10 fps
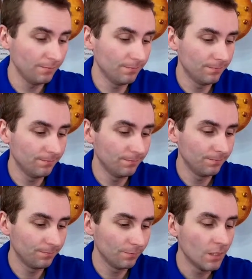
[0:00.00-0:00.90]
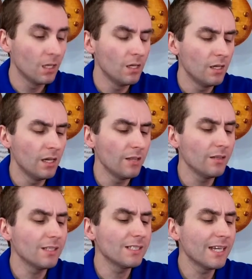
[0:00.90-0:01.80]
And
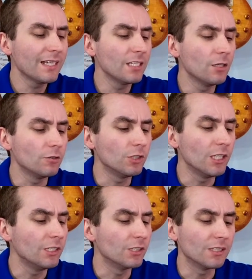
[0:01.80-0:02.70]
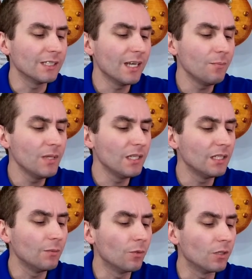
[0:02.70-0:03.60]
then the second note changes. Not B
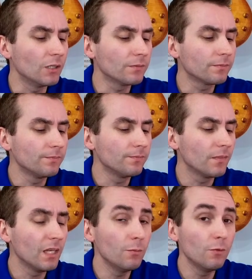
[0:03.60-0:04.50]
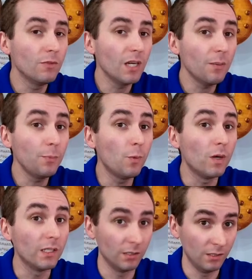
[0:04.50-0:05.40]
anymore. It moved up
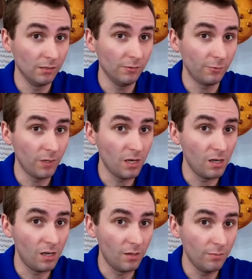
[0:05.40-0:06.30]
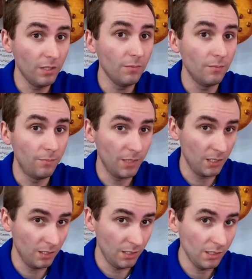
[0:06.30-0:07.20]
1 from
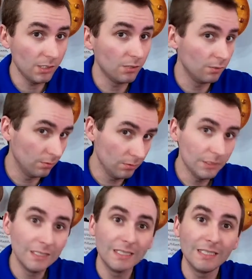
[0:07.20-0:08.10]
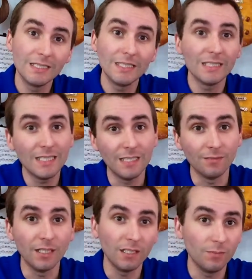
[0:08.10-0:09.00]
B to
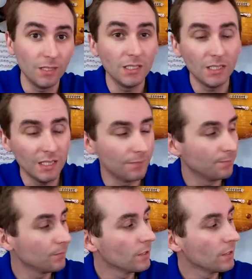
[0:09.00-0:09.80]
C. A, B, C.